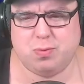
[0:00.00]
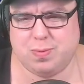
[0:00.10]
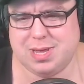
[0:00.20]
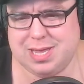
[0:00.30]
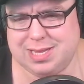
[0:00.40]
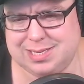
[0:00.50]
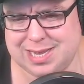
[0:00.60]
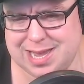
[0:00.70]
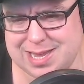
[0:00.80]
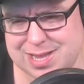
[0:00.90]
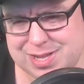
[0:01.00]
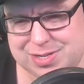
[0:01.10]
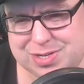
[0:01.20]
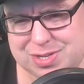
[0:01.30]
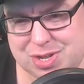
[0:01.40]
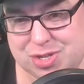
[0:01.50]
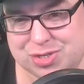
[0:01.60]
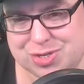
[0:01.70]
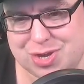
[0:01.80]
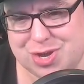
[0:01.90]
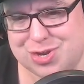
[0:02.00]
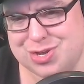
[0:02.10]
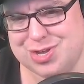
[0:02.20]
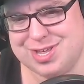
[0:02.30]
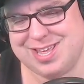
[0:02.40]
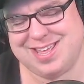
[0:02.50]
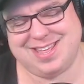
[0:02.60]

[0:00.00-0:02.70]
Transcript: week, tired, you know the score, don't yeah.